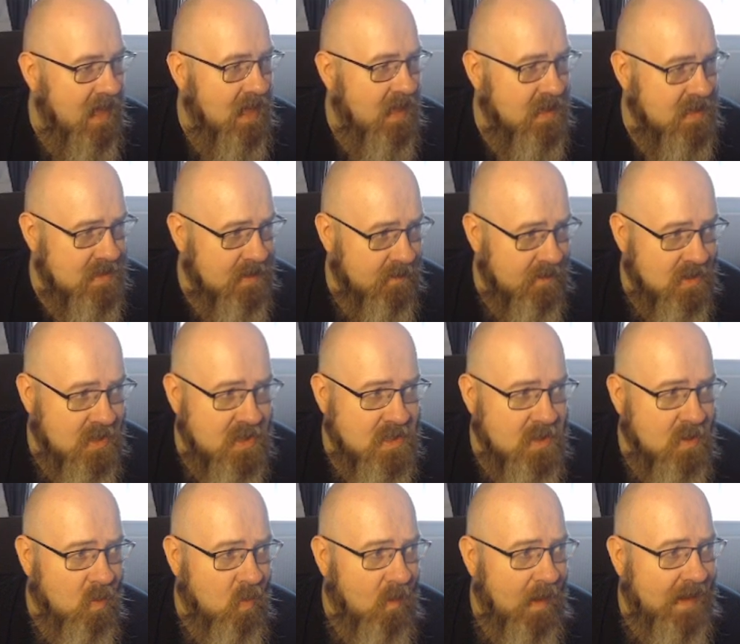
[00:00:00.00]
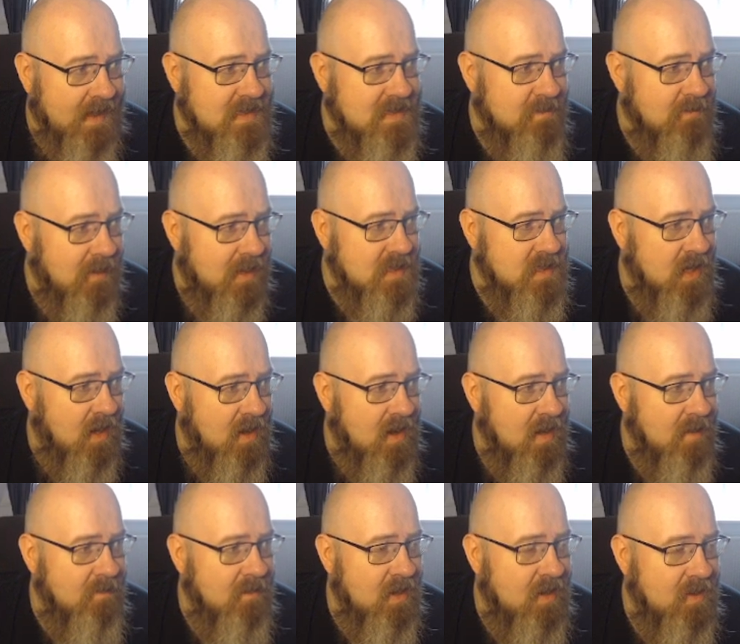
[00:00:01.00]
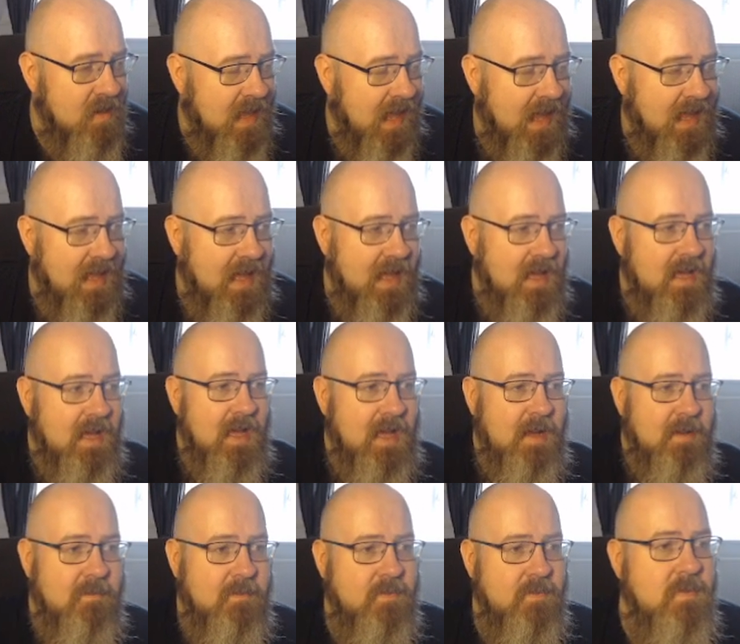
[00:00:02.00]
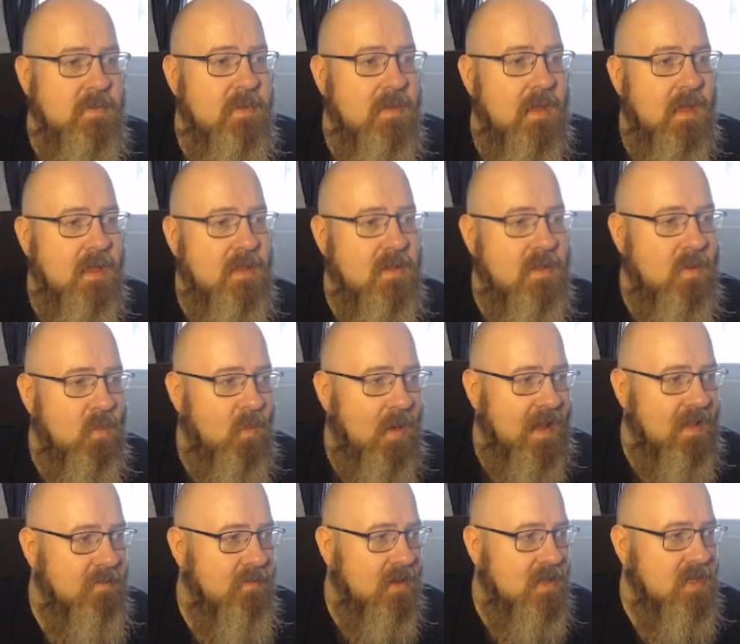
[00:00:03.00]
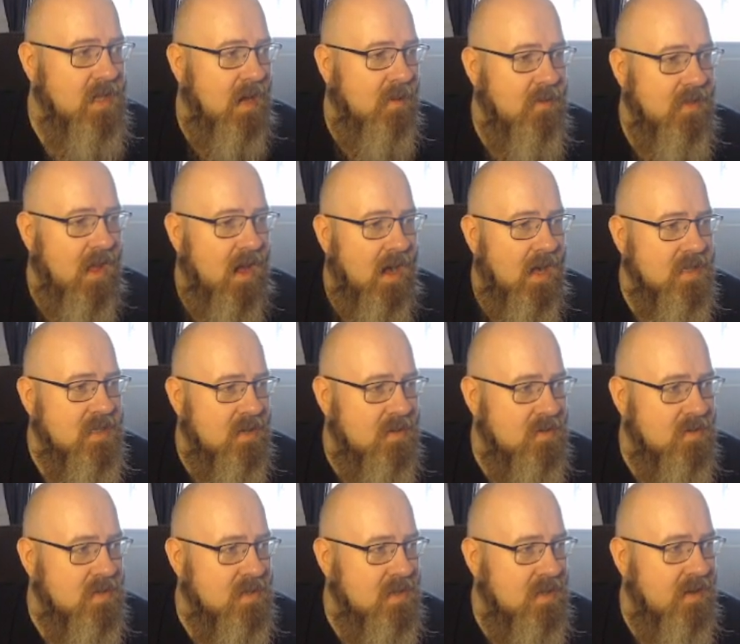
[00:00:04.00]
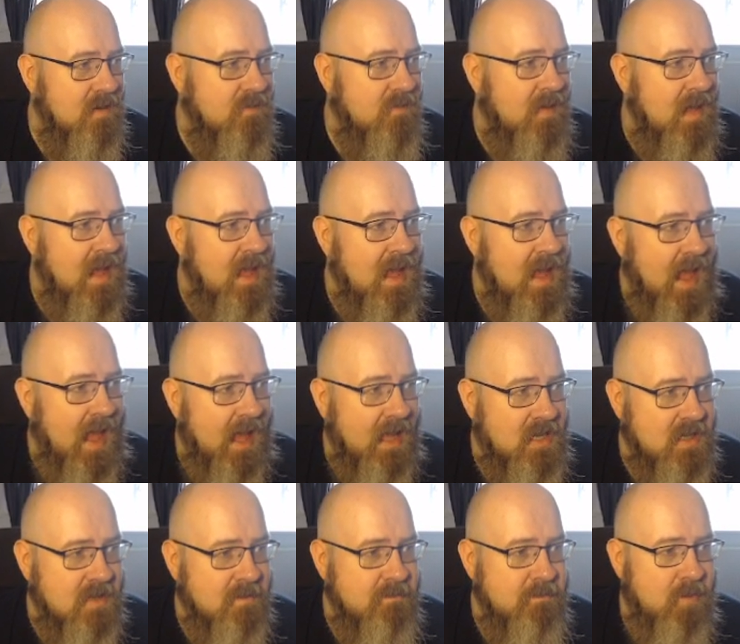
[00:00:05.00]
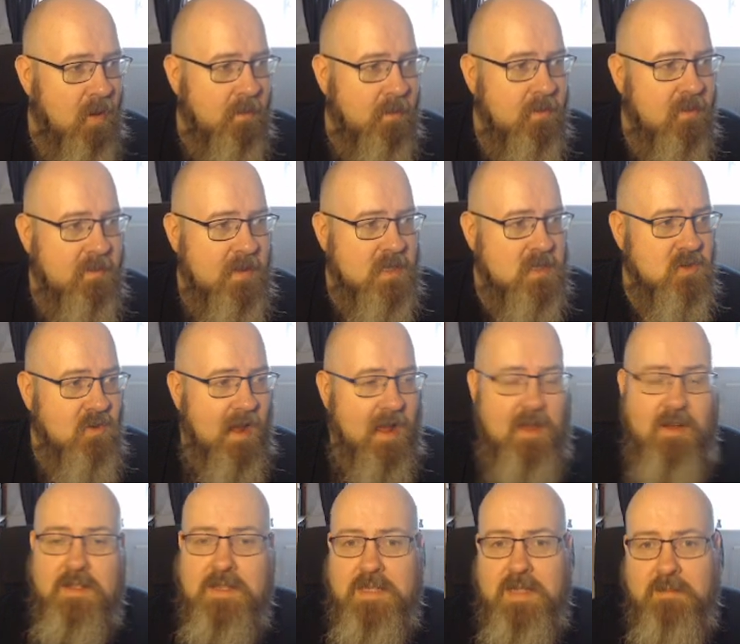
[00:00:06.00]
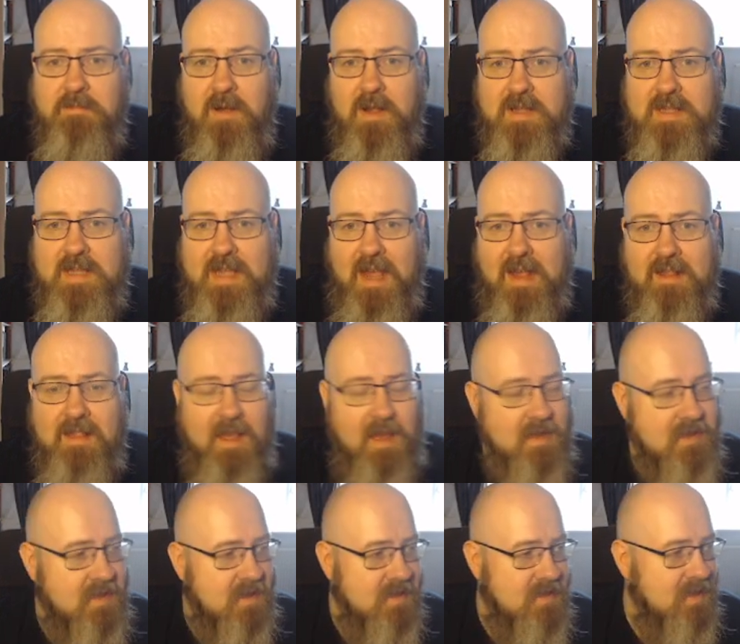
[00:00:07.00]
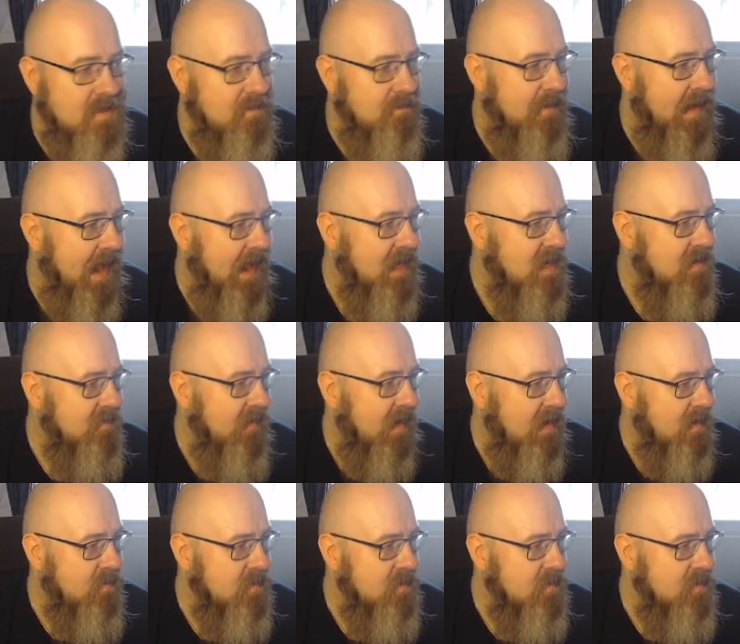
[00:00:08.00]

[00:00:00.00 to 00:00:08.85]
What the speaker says: so it doesn't waste my time looking at it doesn't waste my time with article stuff. It just bumps me straight onto the podcast, to the page feed, which